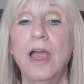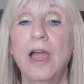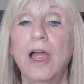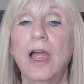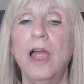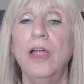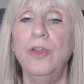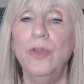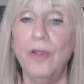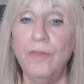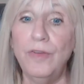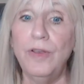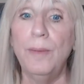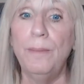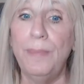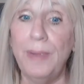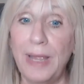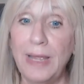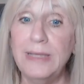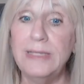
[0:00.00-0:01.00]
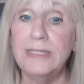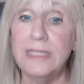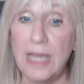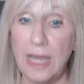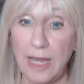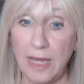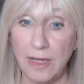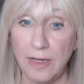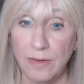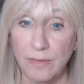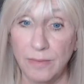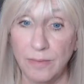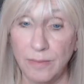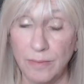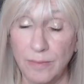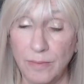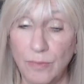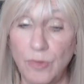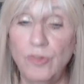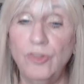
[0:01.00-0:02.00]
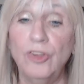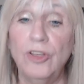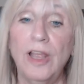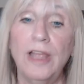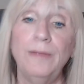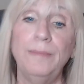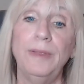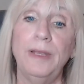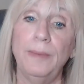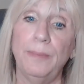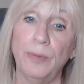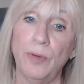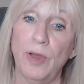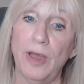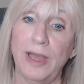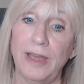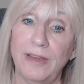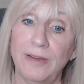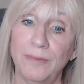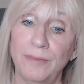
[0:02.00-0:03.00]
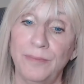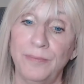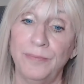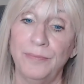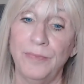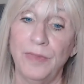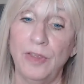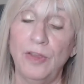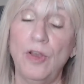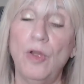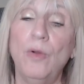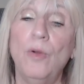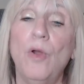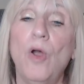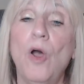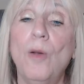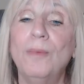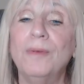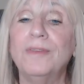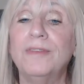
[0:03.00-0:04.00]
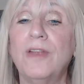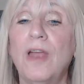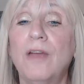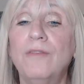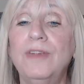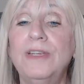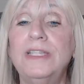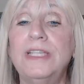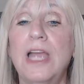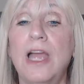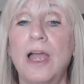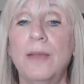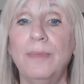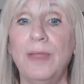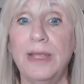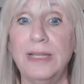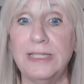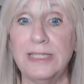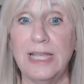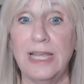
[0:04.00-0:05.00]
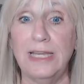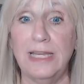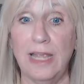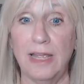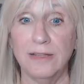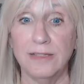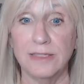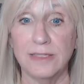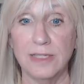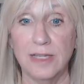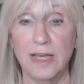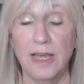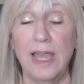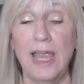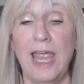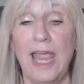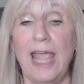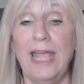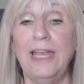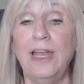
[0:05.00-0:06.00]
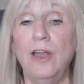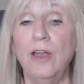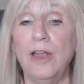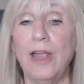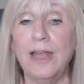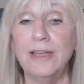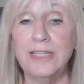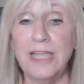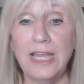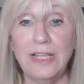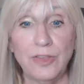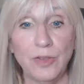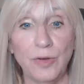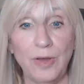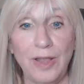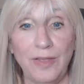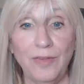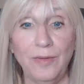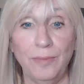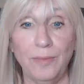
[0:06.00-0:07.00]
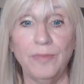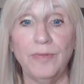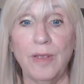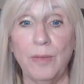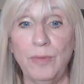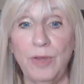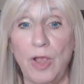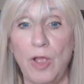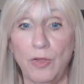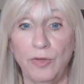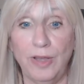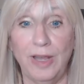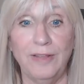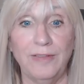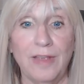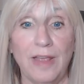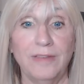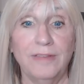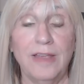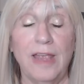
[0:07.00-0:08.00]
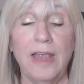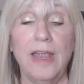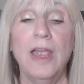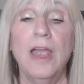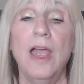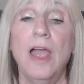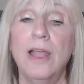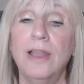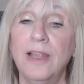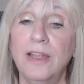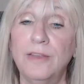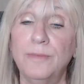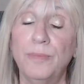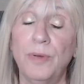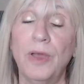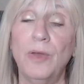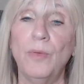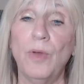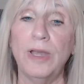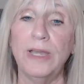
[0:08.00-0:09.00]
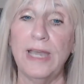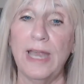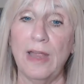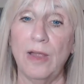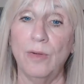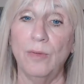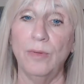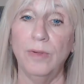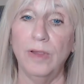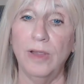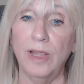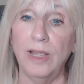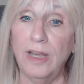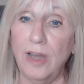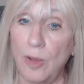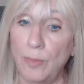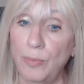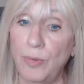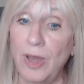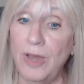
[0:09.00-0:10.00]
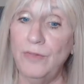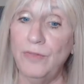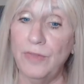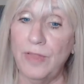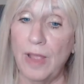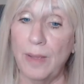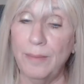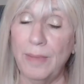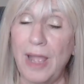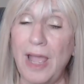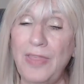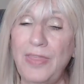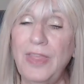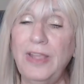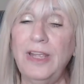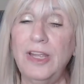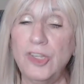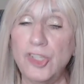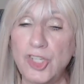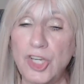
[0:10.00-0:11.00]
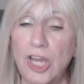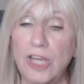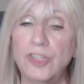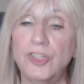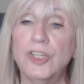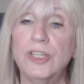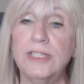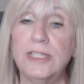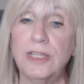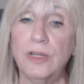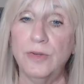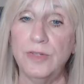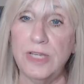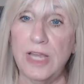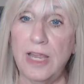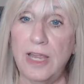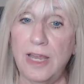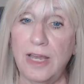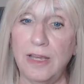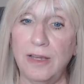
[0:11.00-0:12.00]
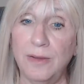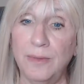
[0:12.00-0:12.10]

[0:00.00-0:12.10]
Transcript: Are you having a bad day? Would you like me to pray? You know, almost every time they say yes. And I, I take their hands and say, we hold hands. I'll say, let's pray right now. And I'll pray for them. I think it changes their day.